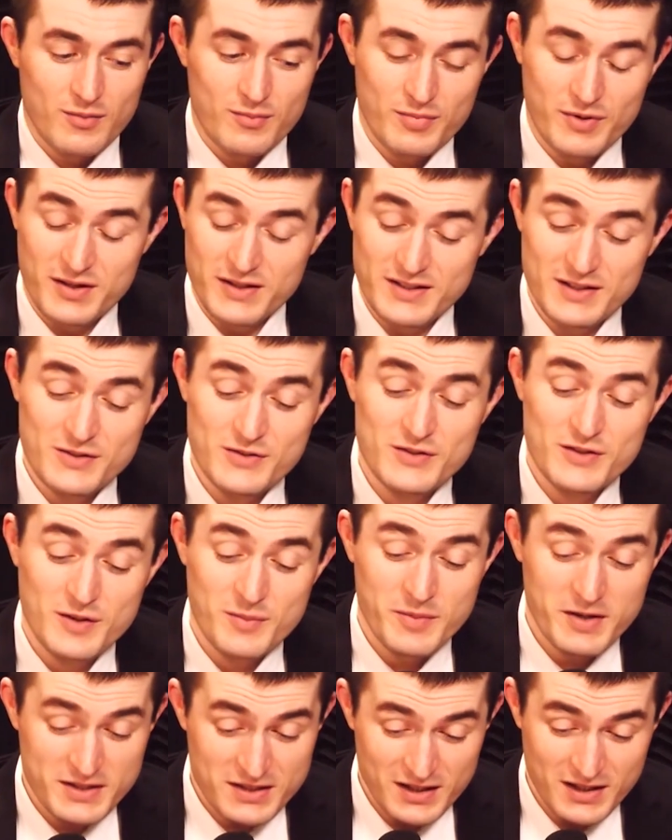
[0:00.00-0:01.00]
Barry, this was an
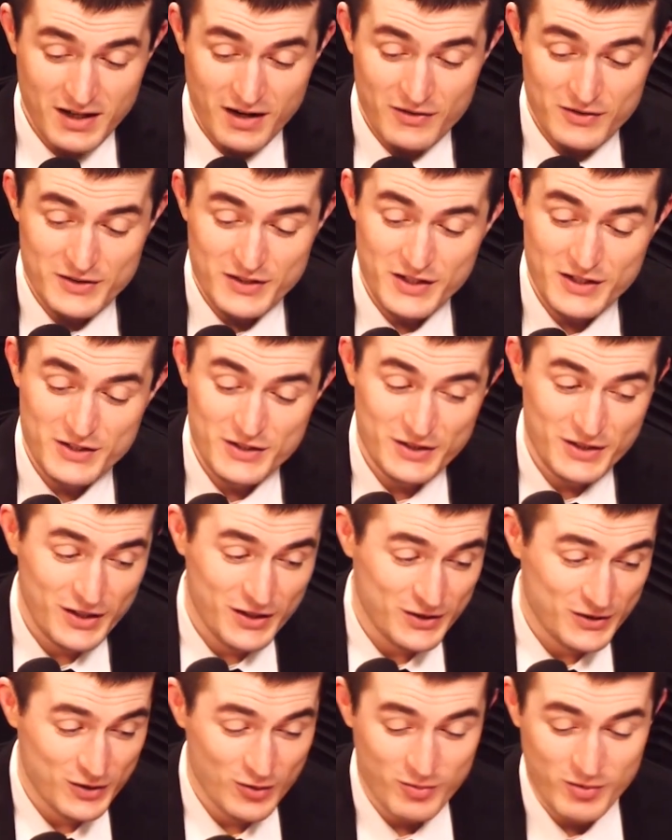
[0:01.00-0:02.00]
amazing conversation. Thank
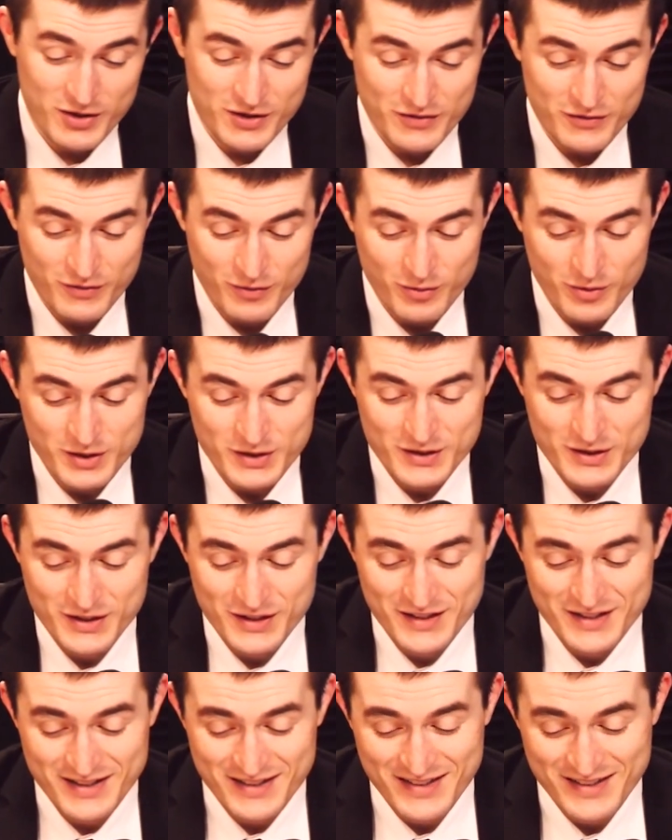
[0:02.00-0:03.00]
you so much for
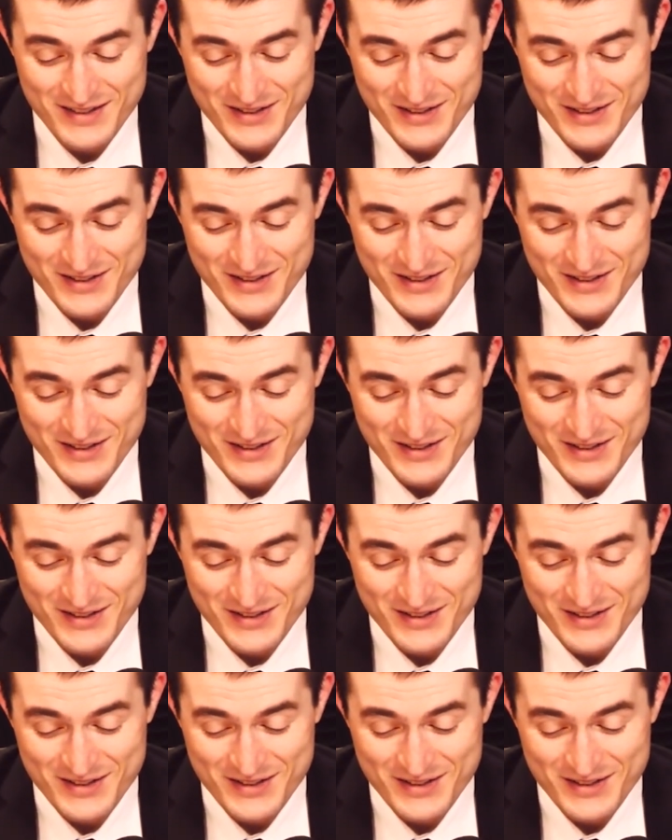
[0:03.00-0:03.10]
wasting